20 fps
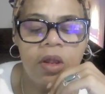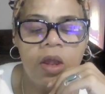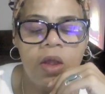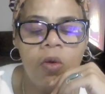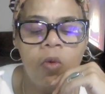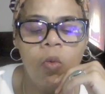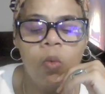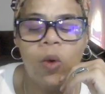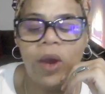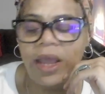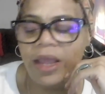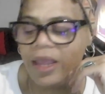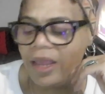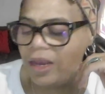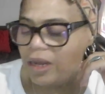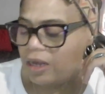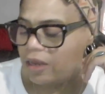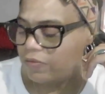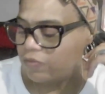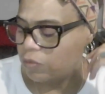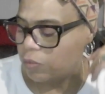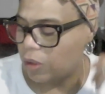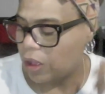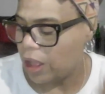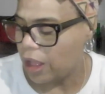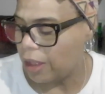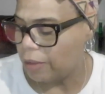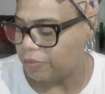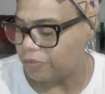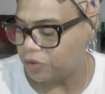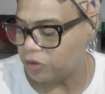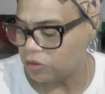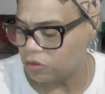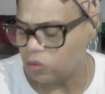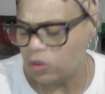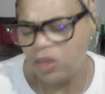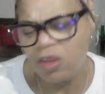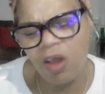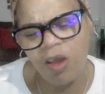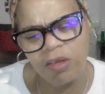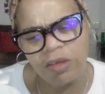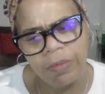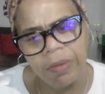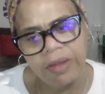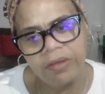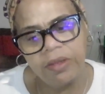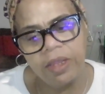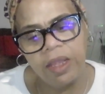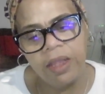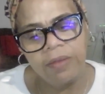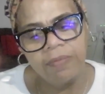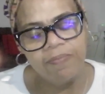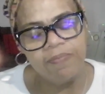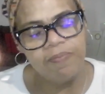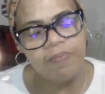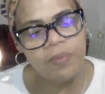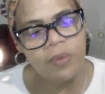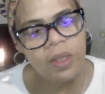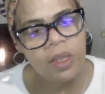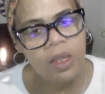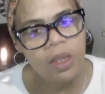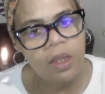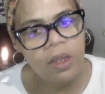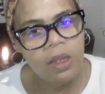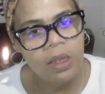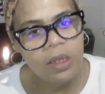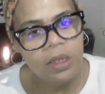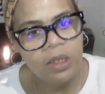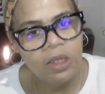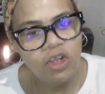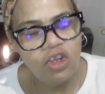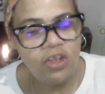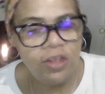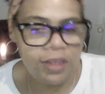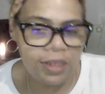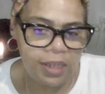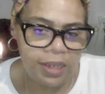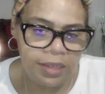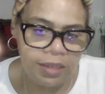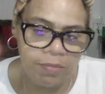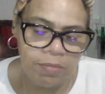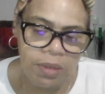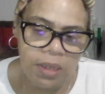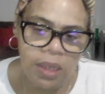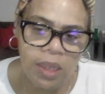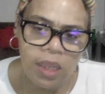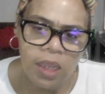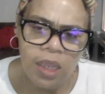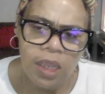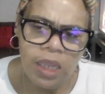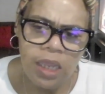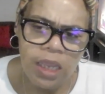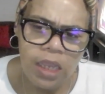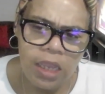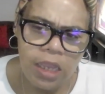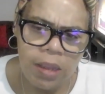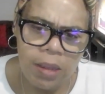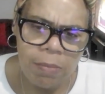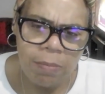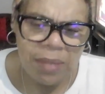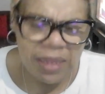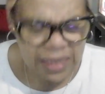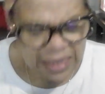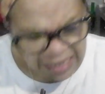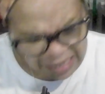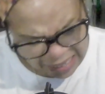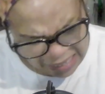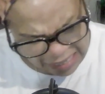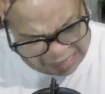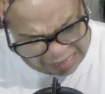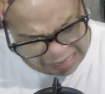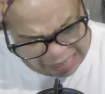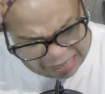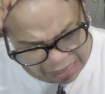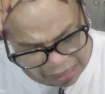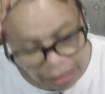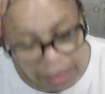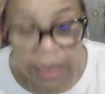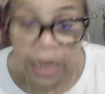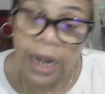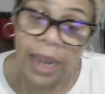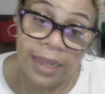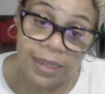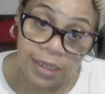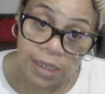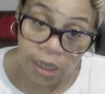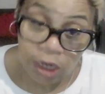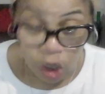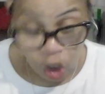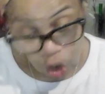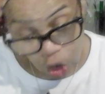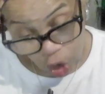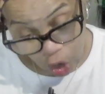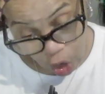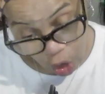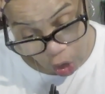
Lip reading: Weighing livable options. We talked about that. She said to me, Miss T and Nikki. And I said, huh?